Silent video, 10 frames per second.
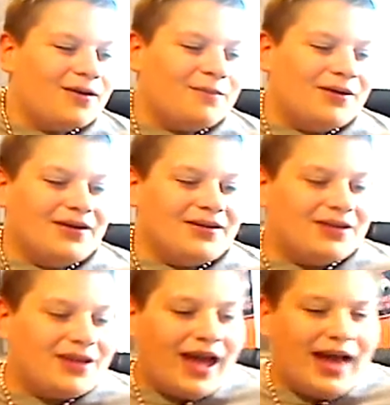But
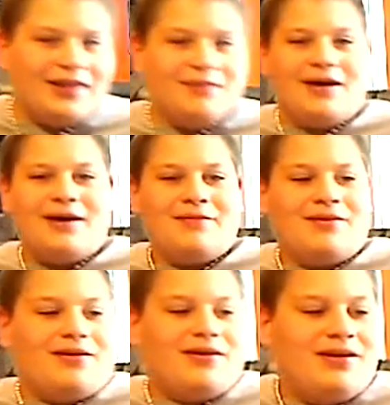
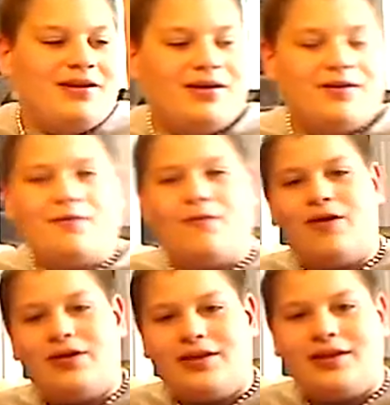Alibaba
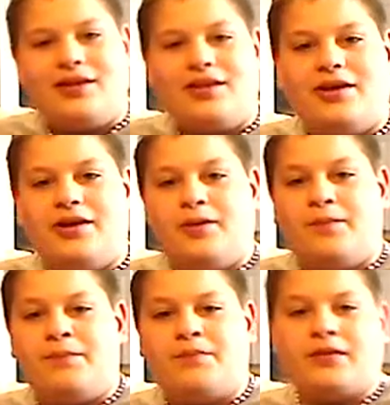won the
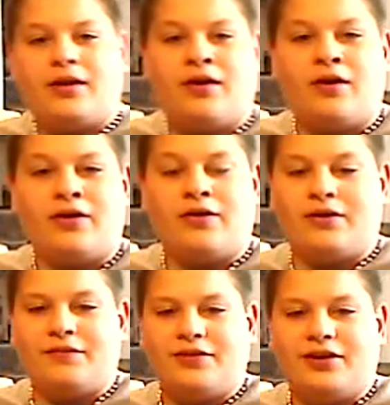
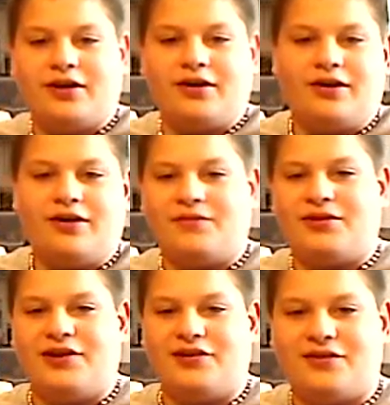Hardcore
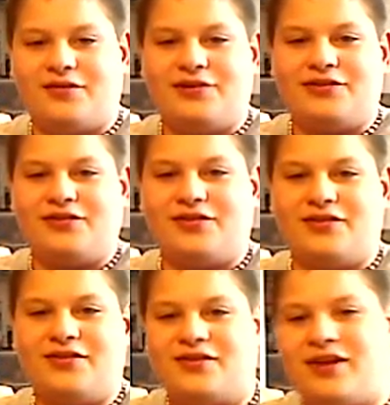Invitational, which
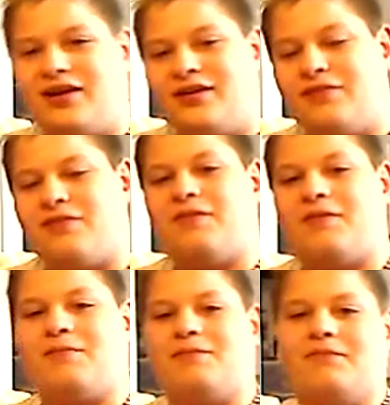was kind of different
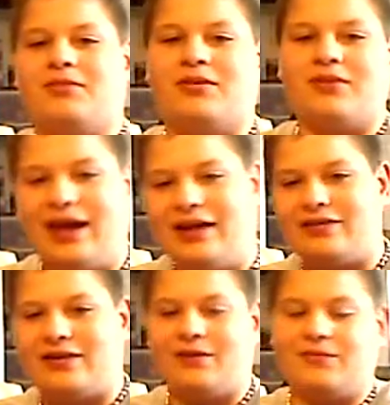from the
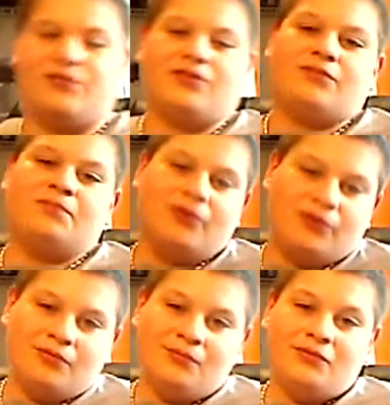last time, which was
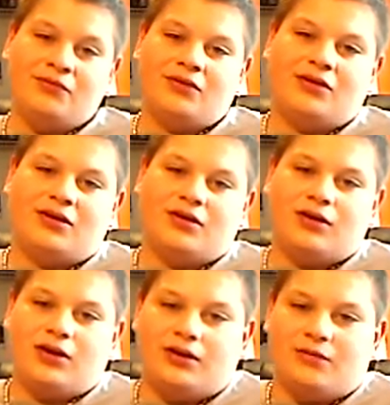Boom's,
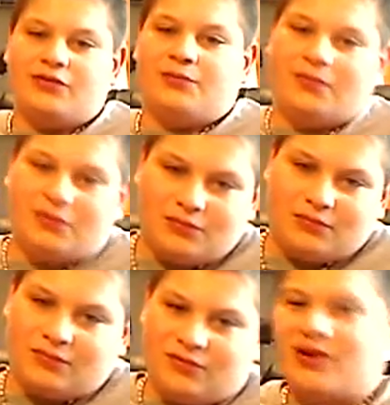and which
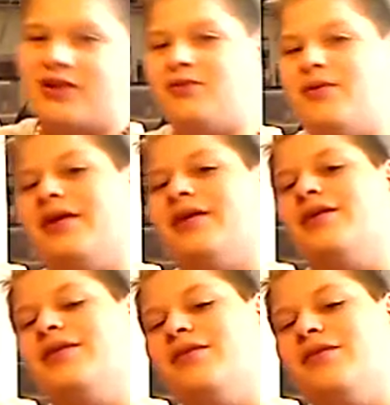Boom walked away
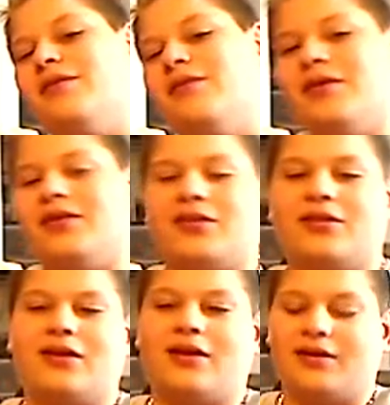with
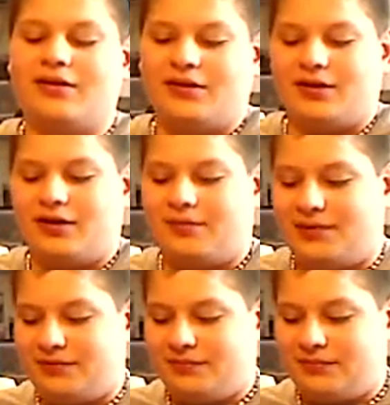it,
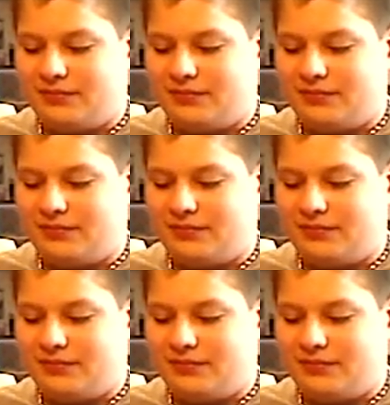but